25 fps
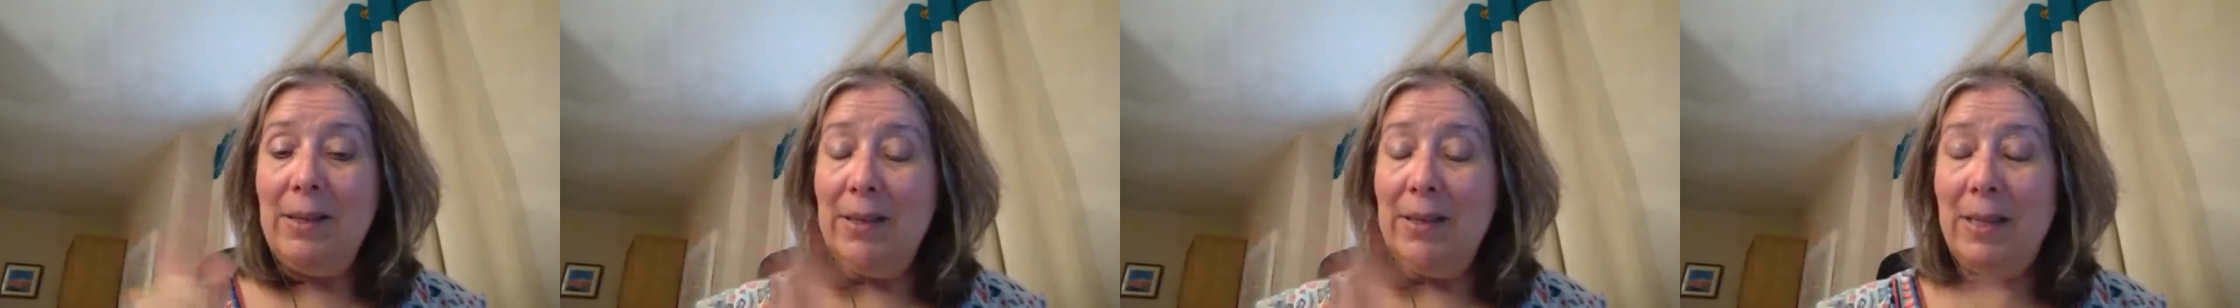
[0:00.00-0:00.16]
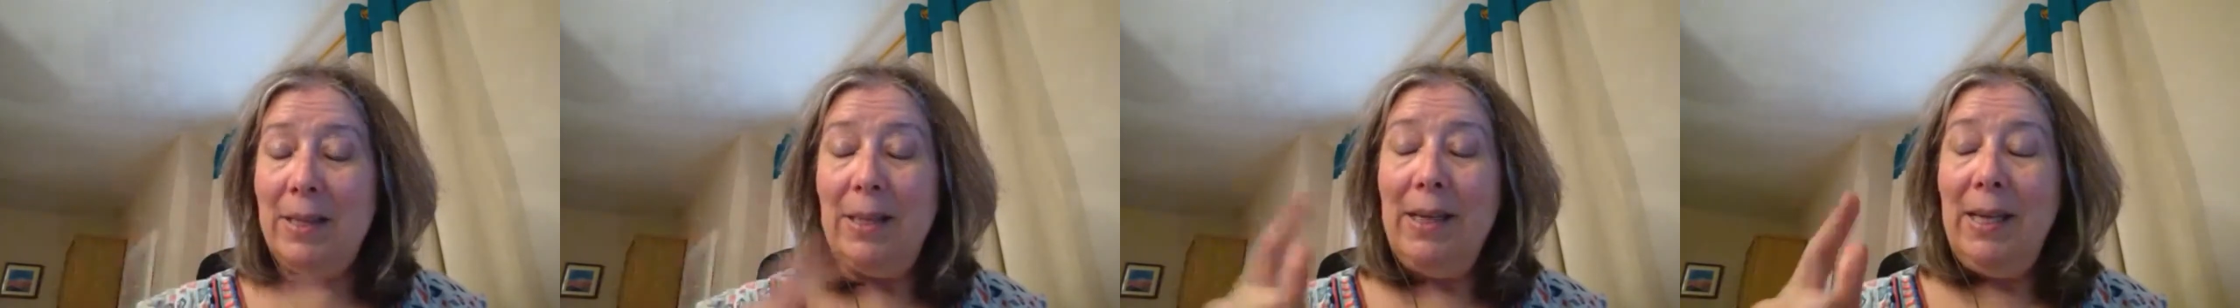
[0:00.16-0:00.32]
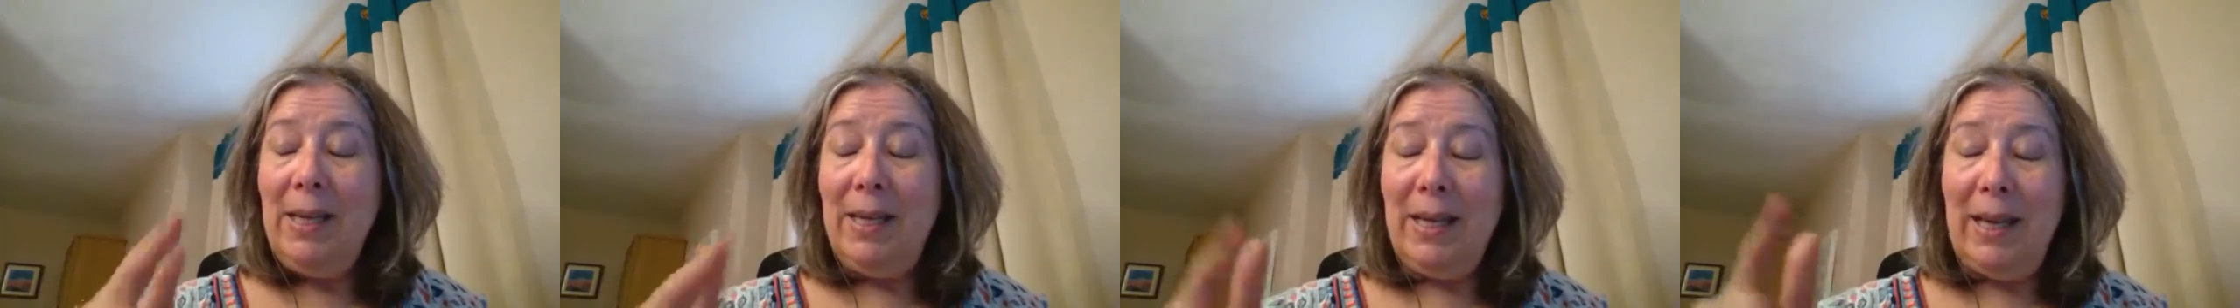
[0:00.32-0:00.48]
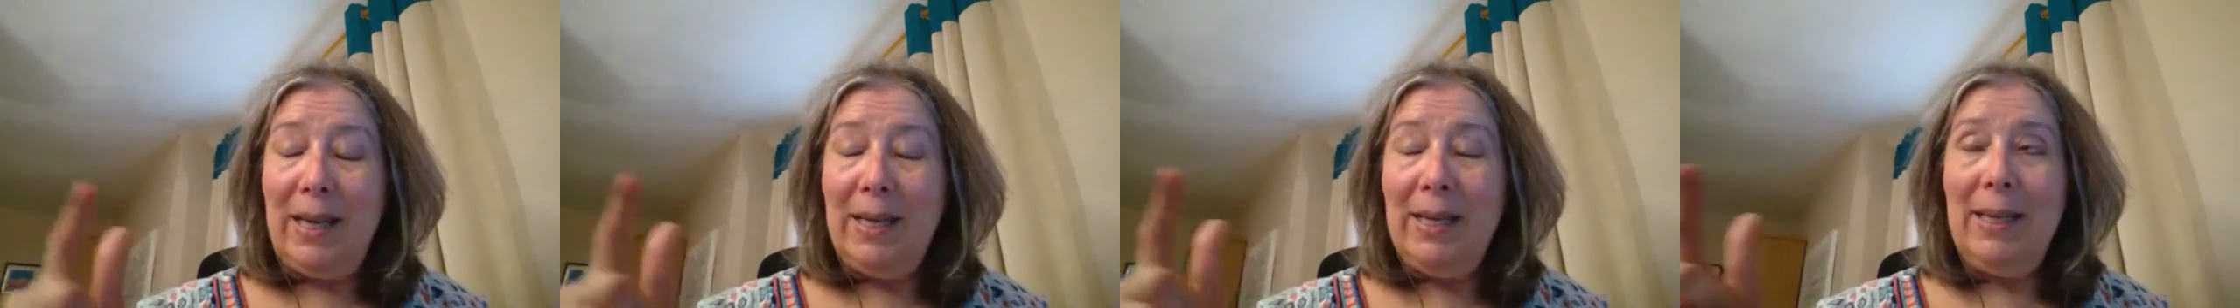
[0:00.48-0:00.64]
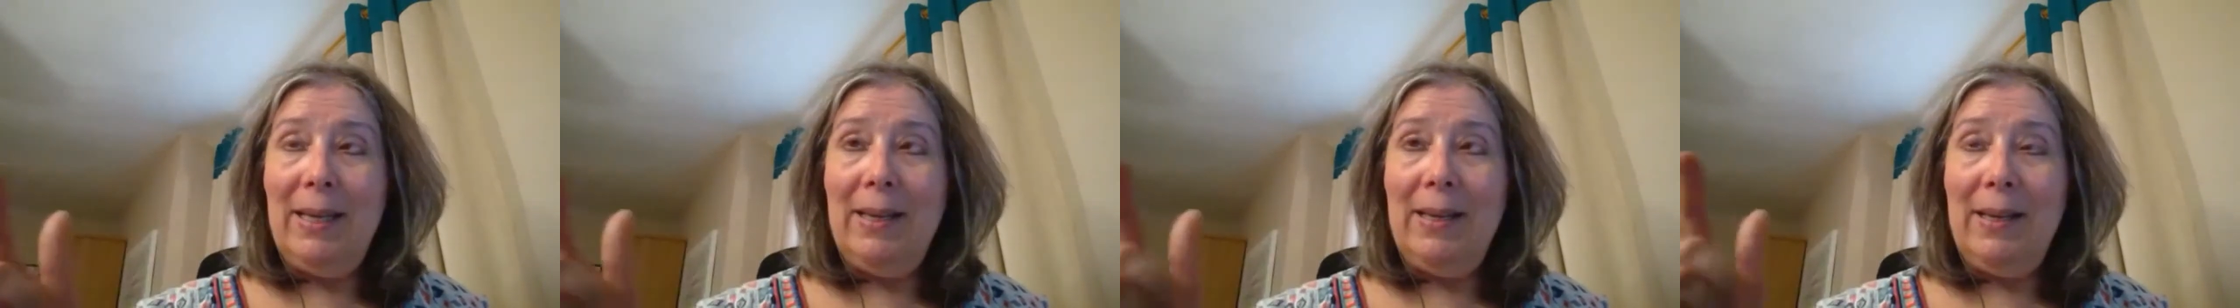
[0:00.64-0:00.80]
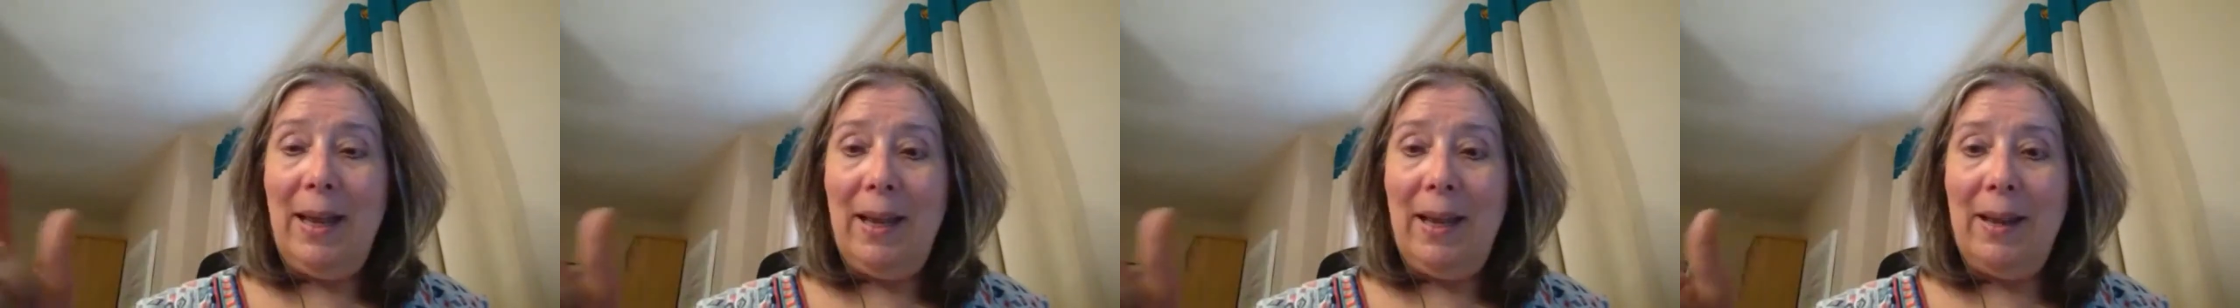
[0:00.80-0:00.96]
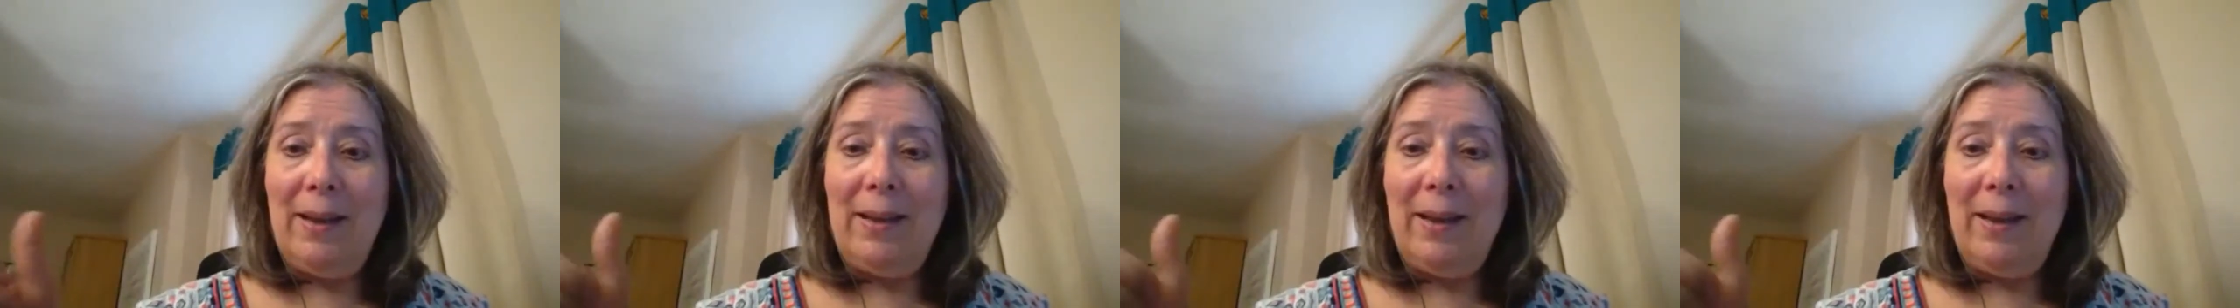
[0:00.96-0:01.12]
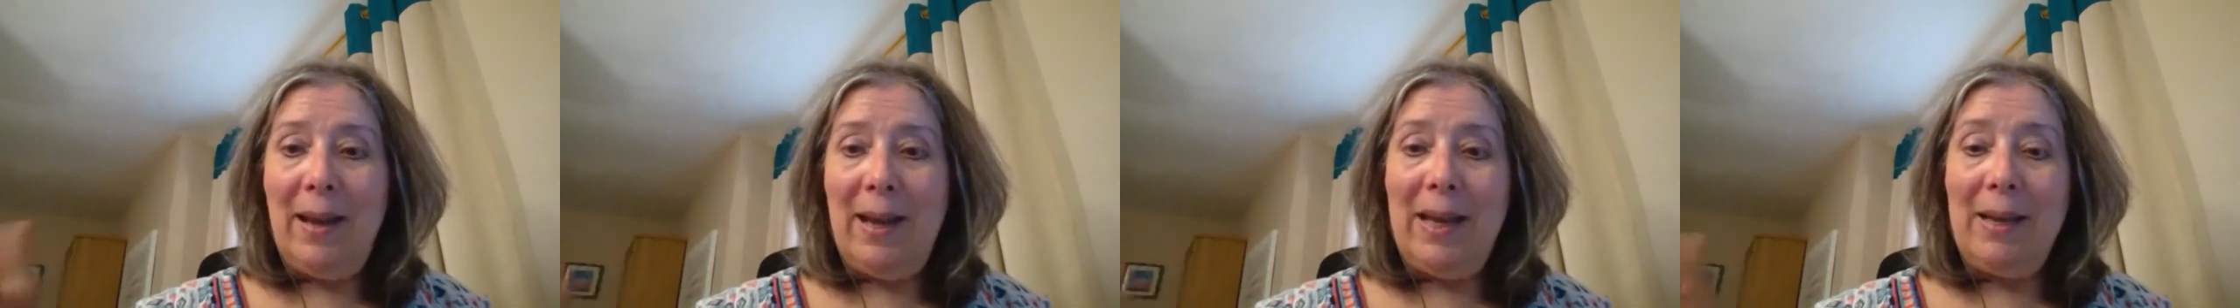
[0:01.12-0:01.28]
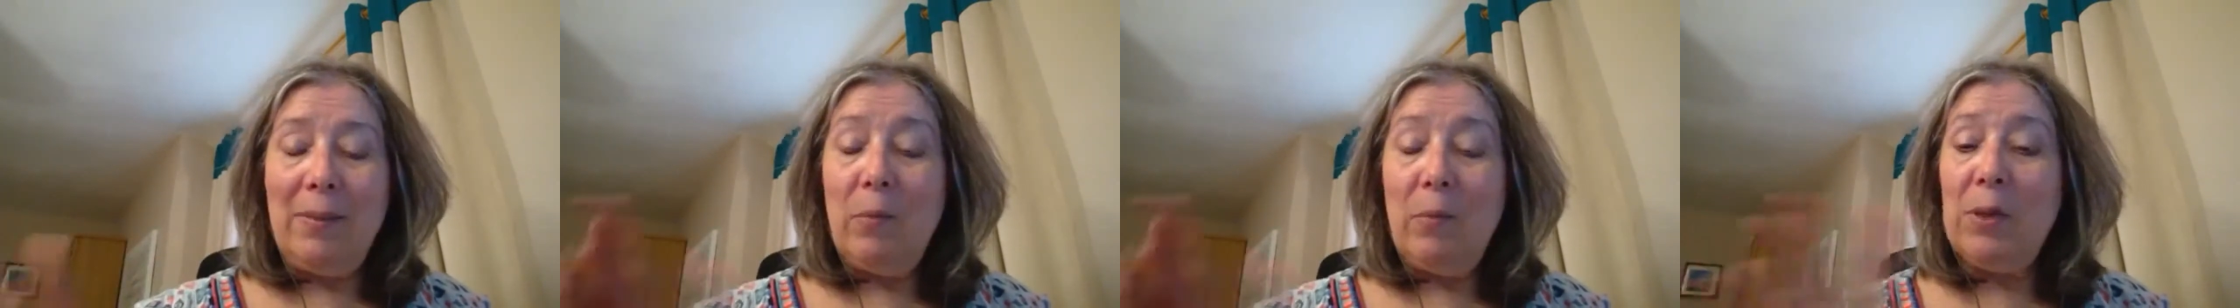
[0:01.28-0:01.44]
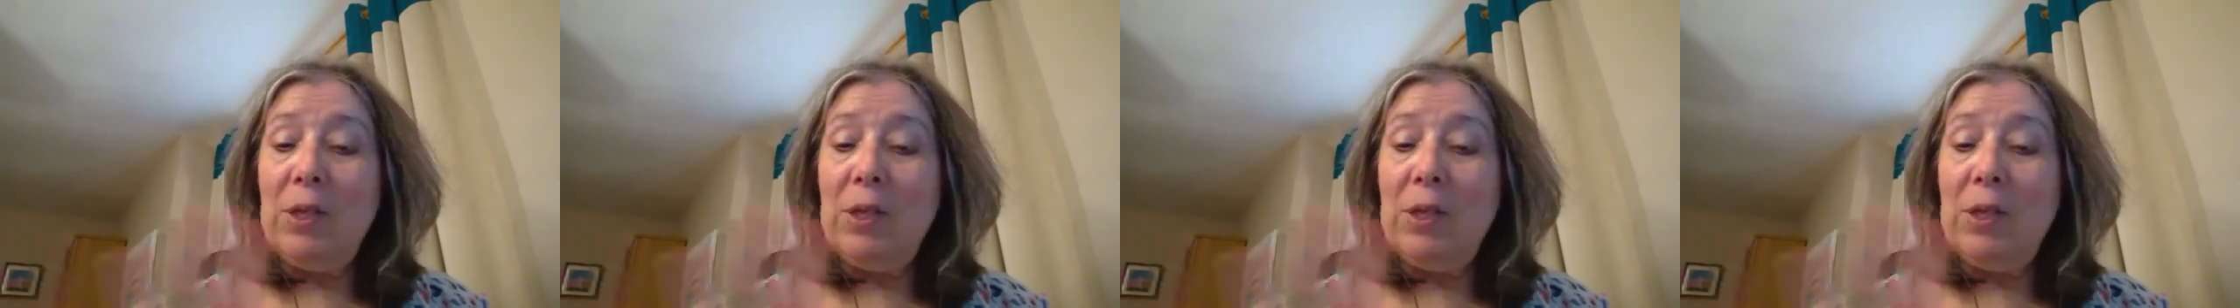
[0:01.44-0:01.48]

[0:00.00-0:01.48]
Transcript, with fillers: Z-E-N-I,